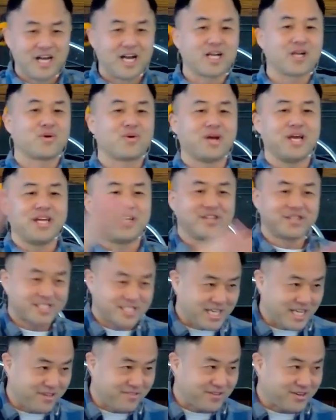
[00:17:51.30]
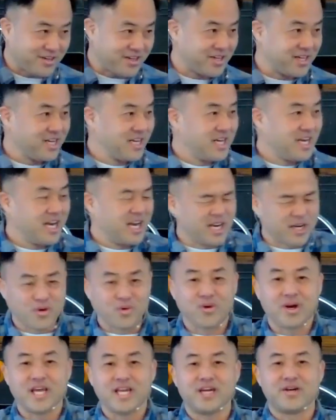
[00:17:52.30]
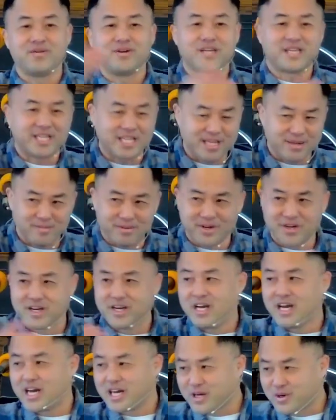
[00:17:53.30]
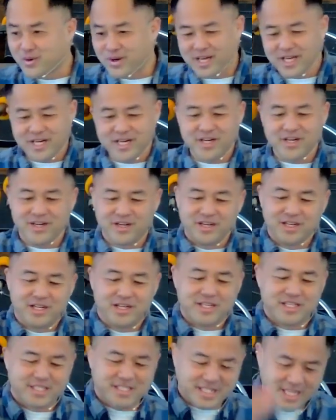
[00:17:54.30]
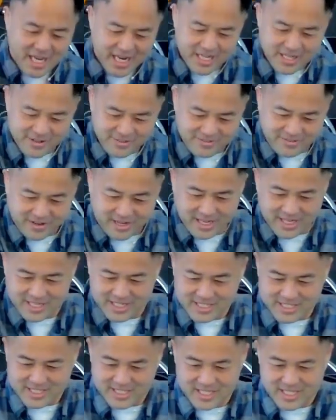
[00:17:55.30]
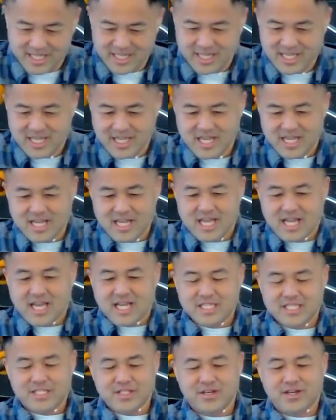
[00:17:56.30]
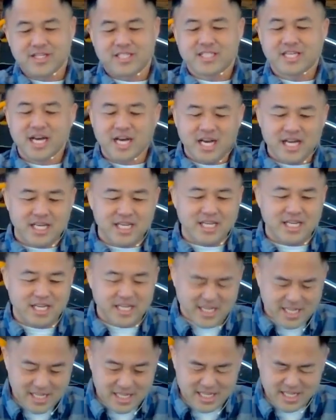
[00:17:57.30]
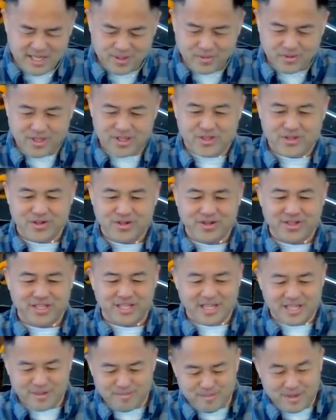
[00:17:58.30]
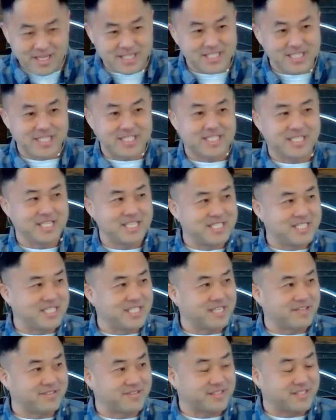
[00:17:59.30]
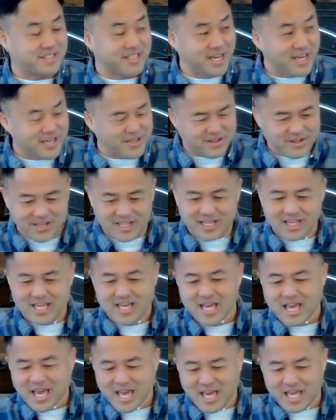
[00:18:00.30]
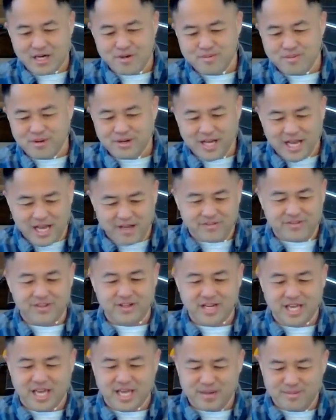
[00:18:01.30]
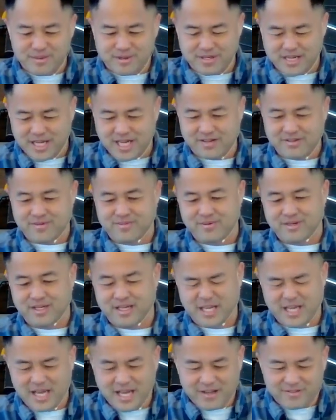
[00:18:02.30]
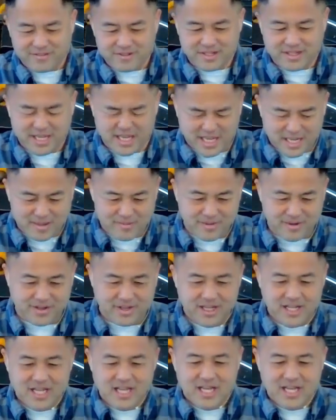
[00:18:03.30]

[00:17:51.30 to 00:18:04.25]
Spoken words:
a greater Savior, a greater Redeemer, a greater sacrifice. And so as God went through a messy season of slaughtering animal after animal and after animal,